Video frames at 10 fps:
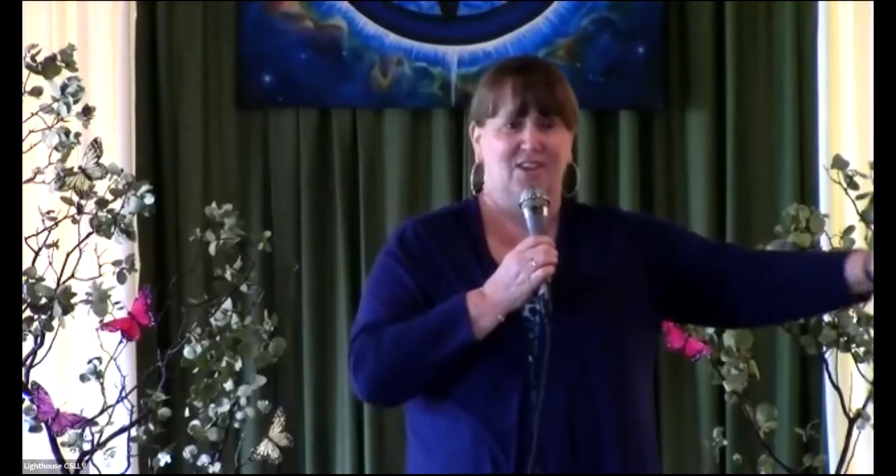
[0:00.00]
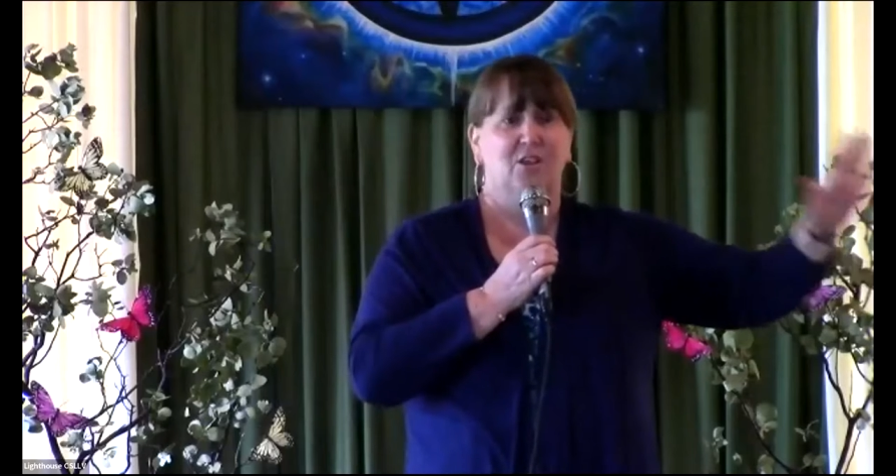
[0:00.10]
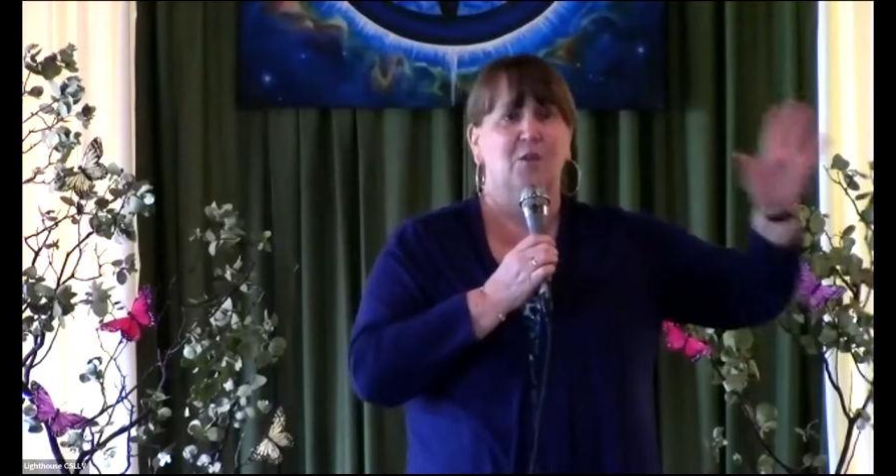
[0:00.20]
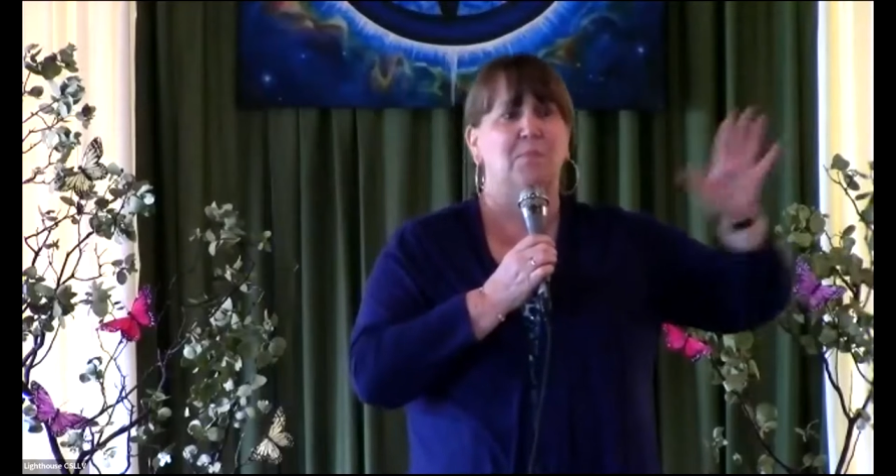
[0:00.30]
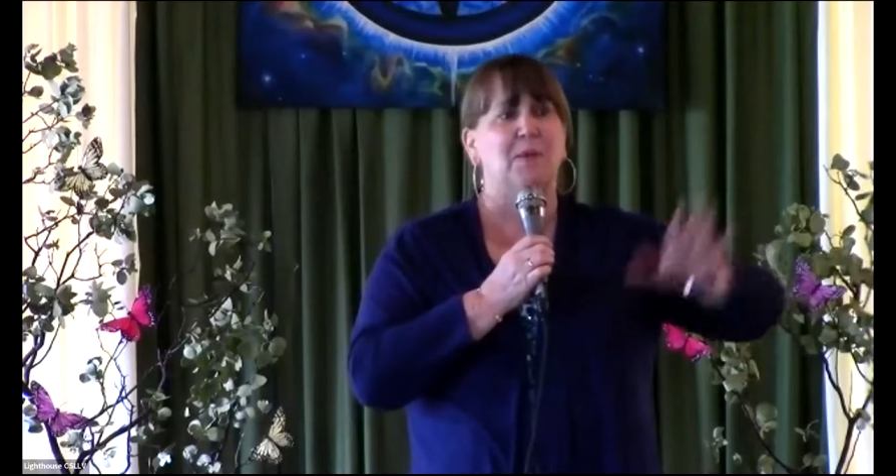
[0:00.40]

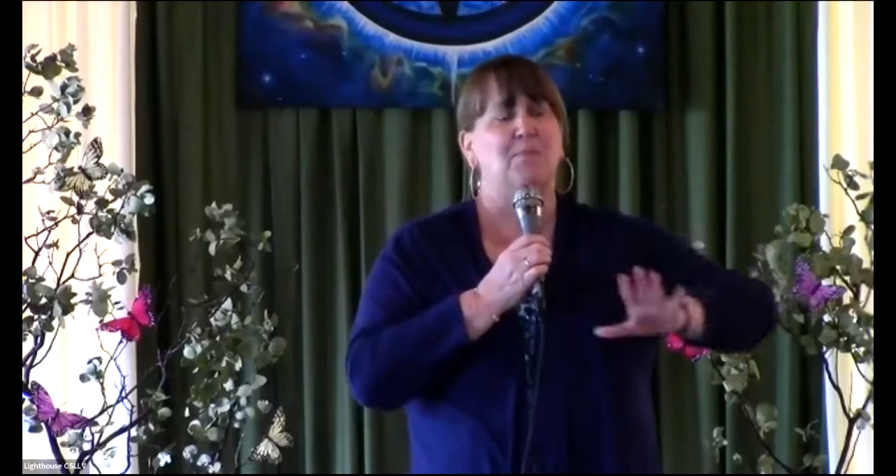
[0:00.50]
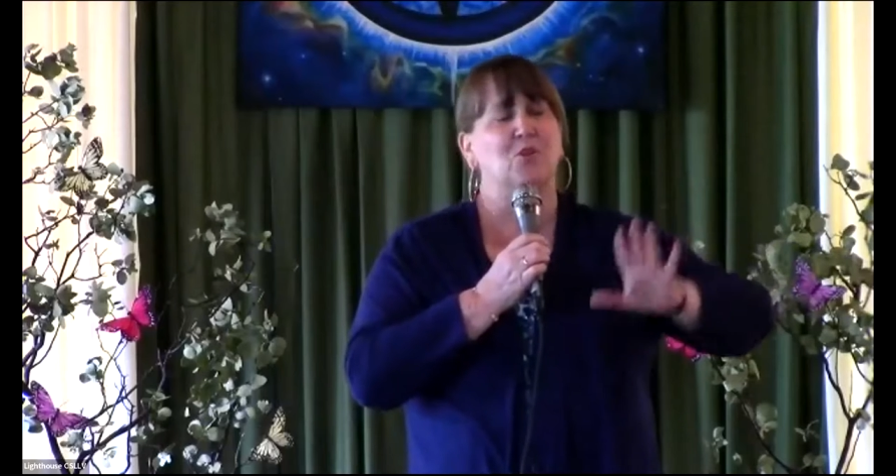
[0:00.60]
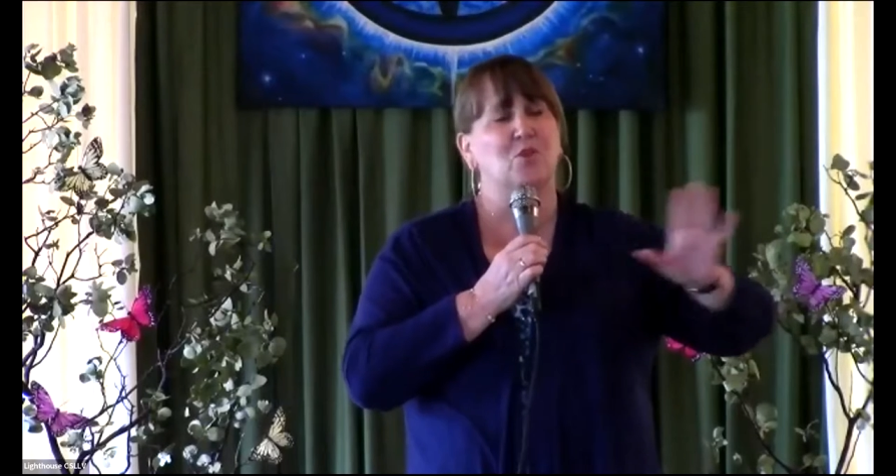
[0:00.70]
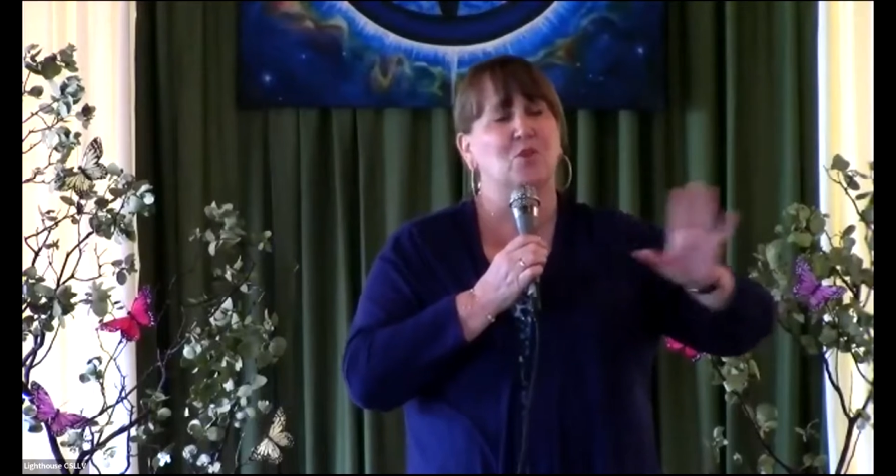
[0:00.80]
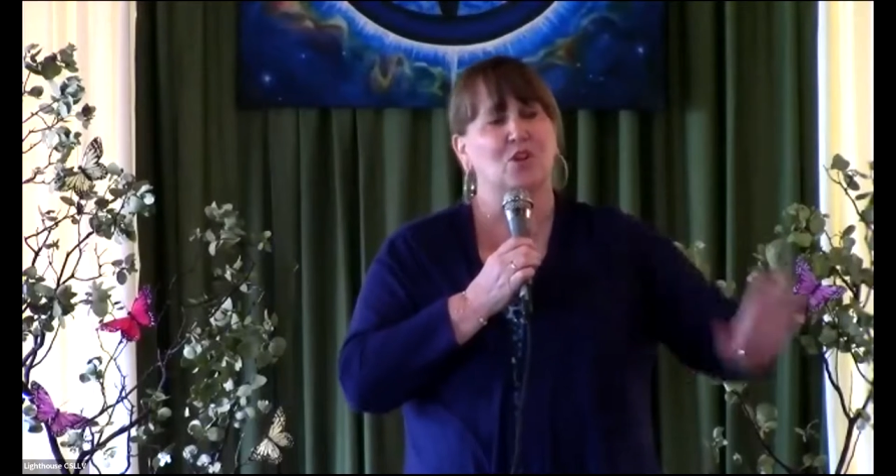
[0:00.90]
the people
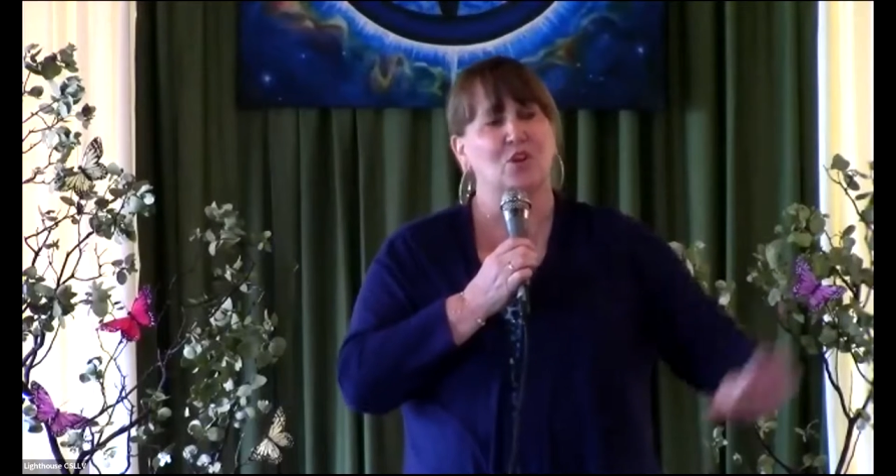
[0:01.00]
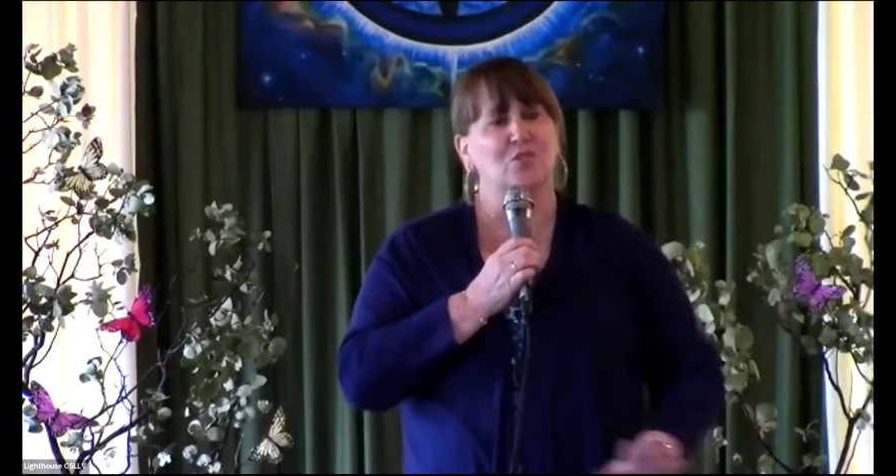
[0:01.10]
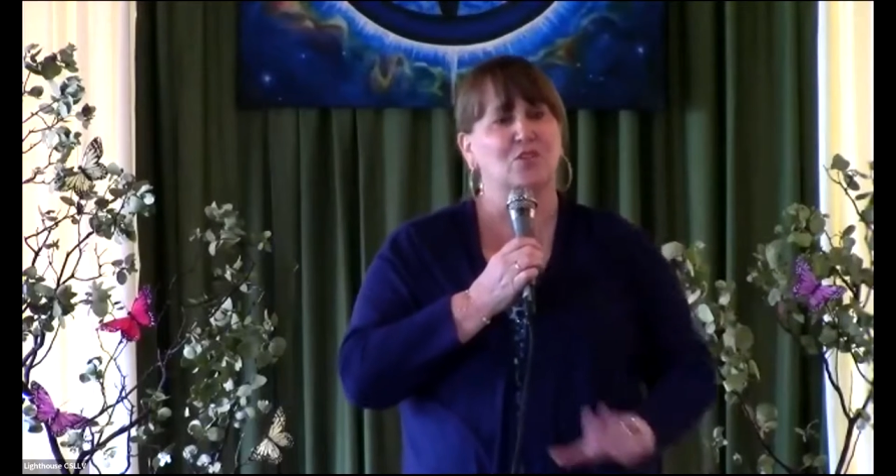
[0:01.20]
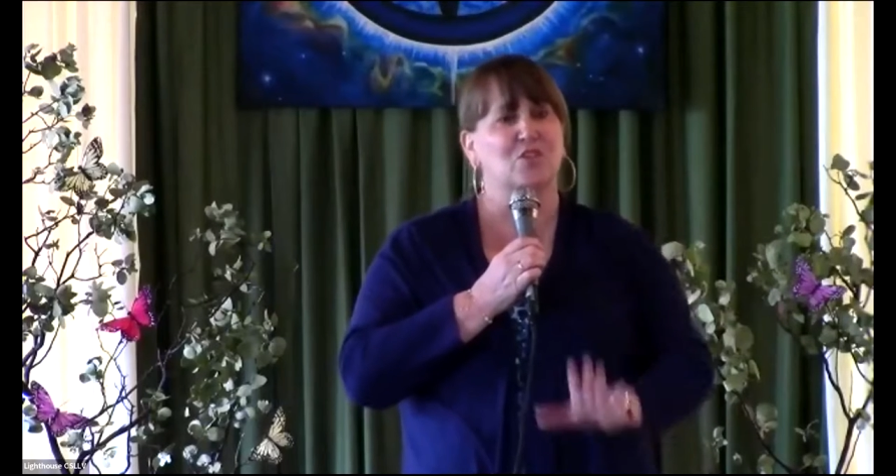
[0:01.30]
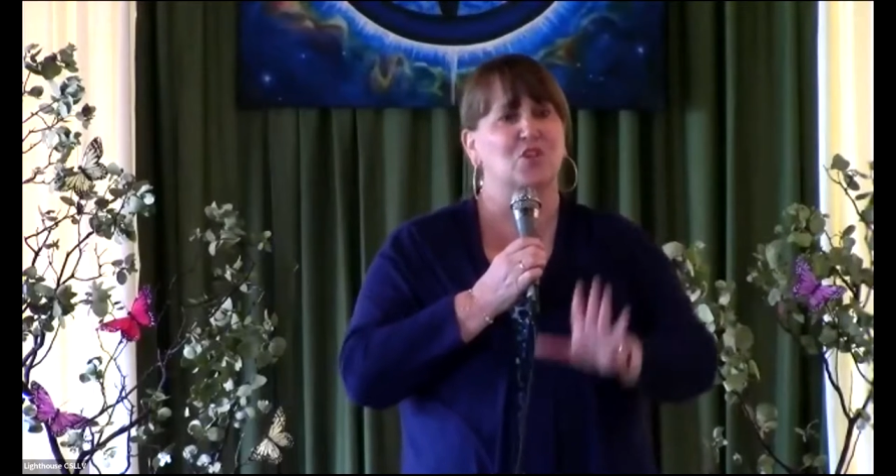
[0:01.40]
who were
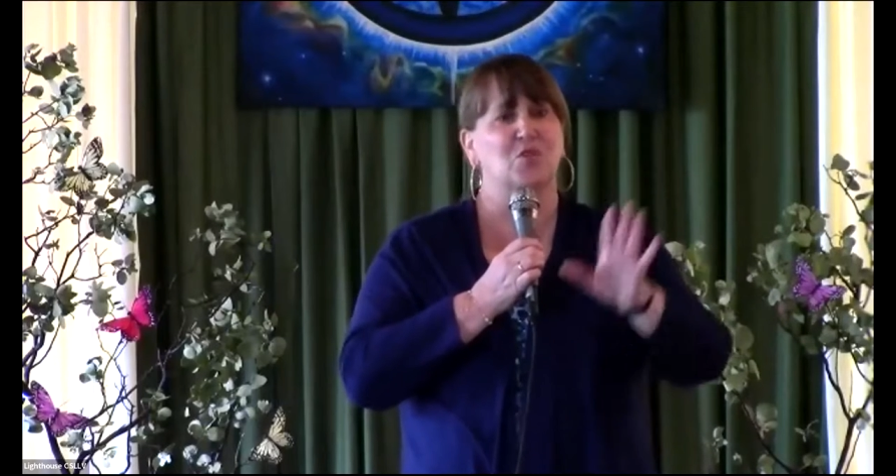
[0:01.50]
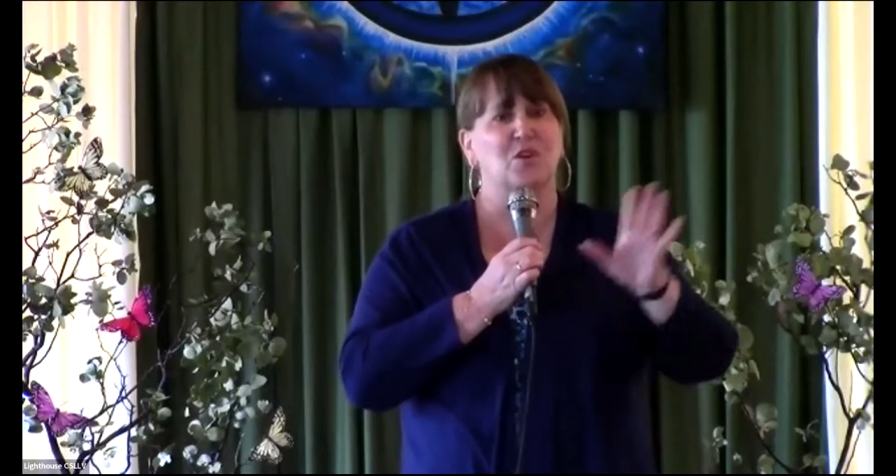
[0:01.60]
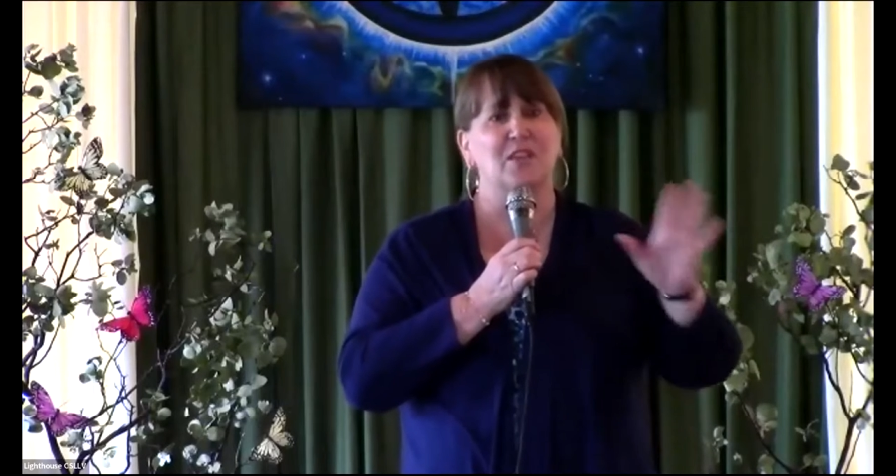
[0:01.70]
closest to her,